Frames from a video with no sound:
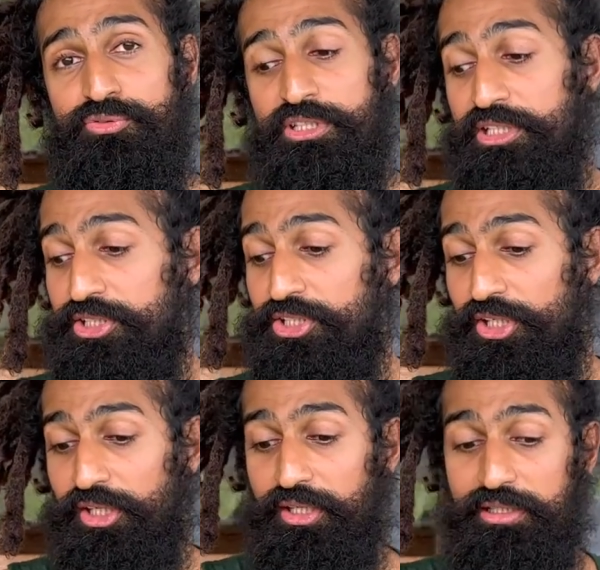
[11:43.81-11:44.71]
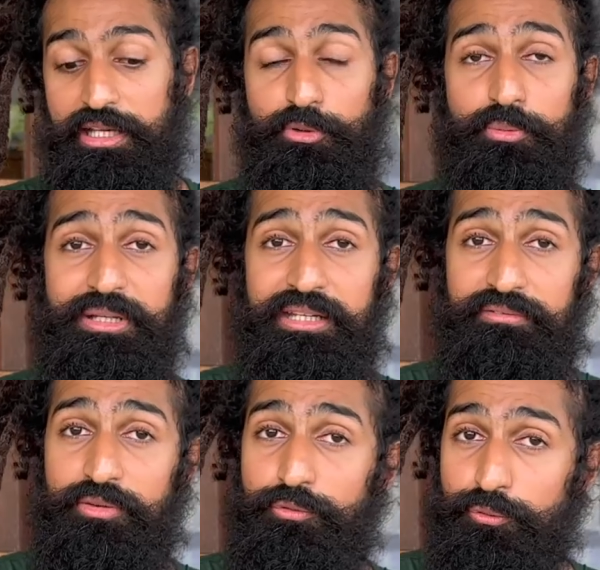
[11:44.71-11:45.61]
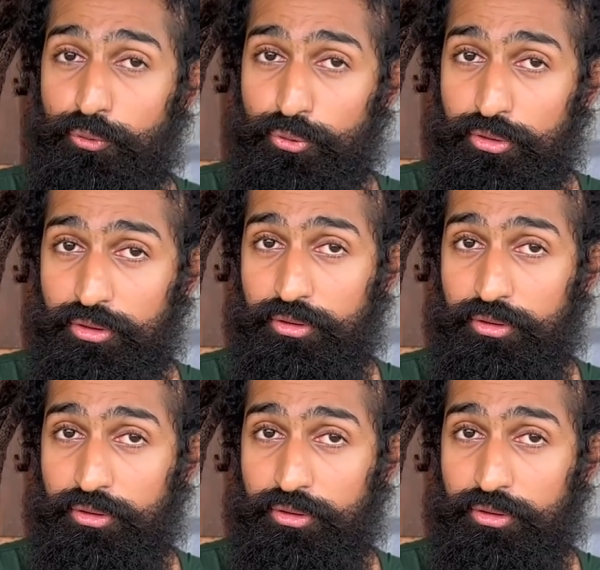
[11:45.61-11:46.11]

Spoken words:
village, they would be given food,